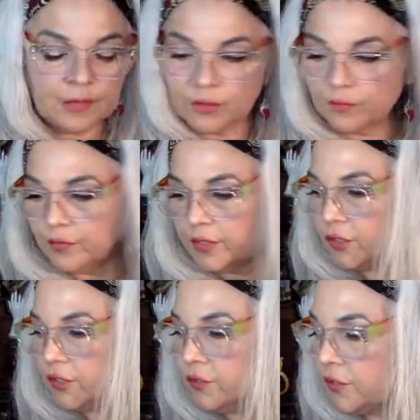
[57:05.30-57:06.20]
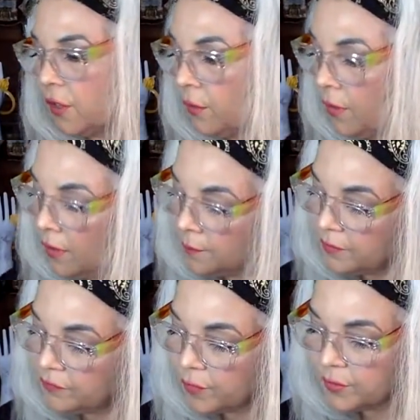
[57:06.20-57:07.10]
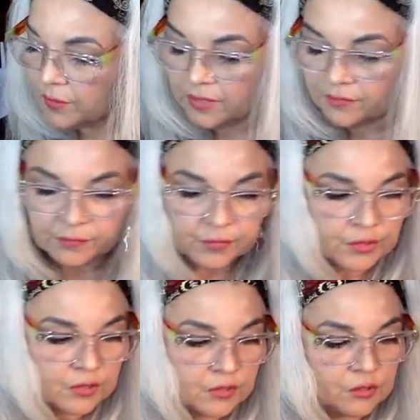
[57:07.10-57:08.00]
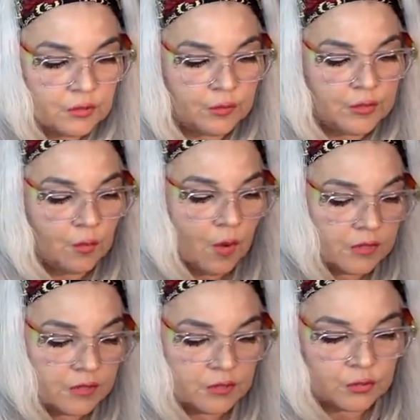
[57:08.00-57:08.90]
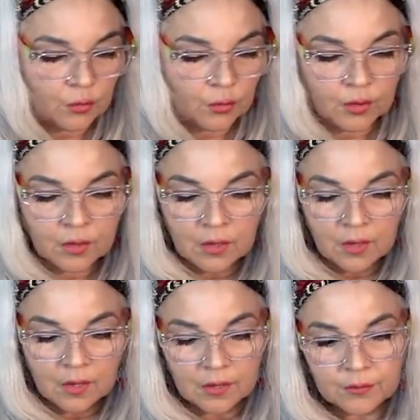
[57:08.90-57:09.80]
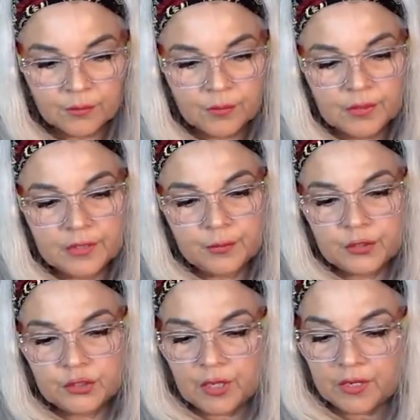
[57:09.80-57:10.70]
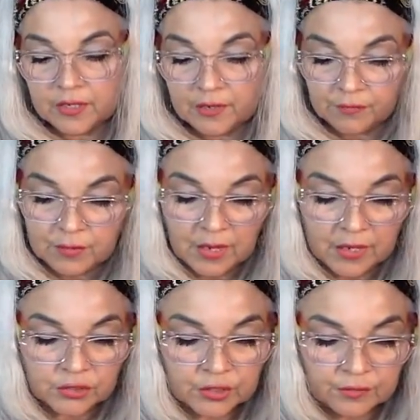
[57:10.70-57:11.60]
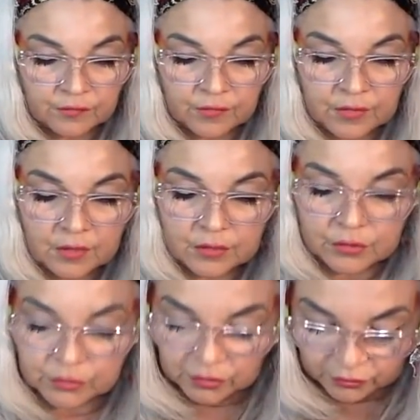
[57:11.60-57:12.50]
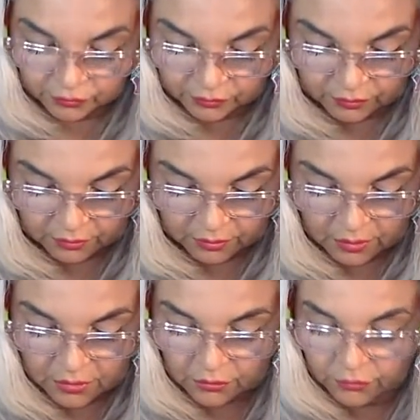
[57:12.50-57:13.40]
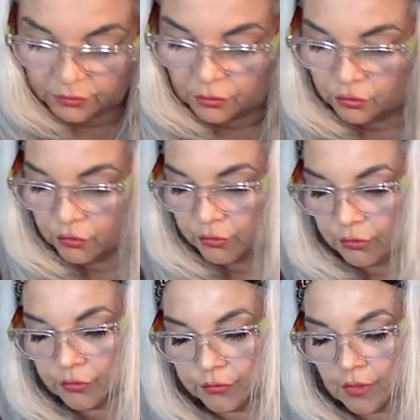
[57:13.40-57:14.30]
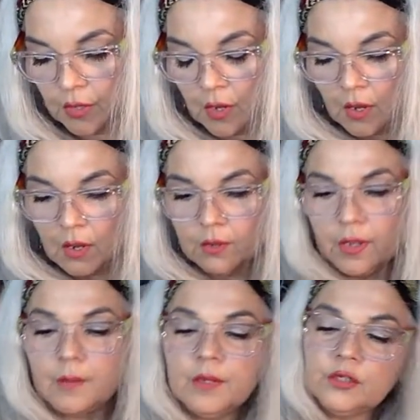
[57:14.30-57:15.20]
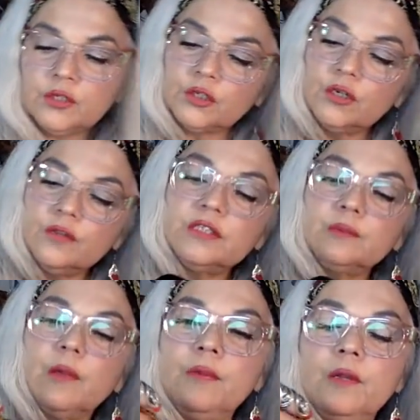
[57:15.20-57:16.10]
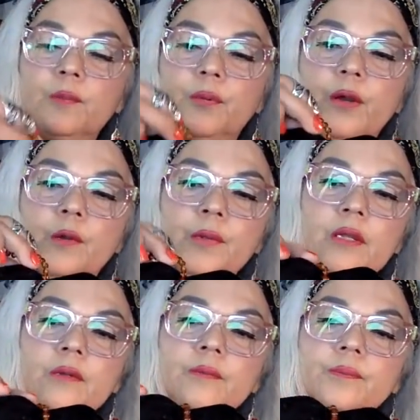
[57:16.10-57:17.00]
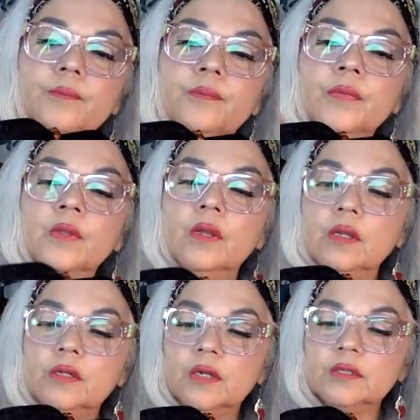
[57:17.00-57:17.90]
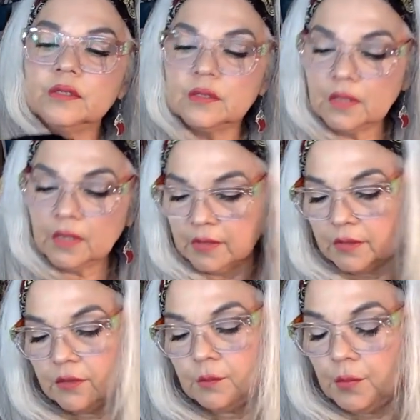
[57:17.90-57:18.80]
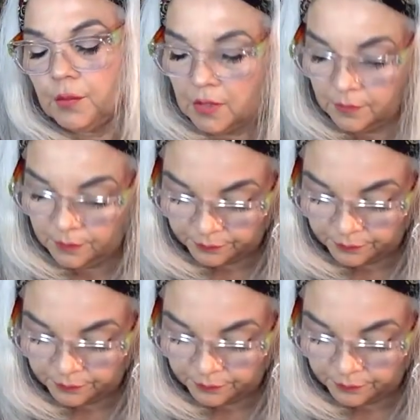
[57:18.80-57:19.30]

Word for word: up. Don't forget to do so before you leave if you didn't do it when you walked in the door. I really appreciate it. And if you can, not share the video in your circle, in your social circles. Okay, I'm not sure. This might be a prayer bead. It does look like it could be.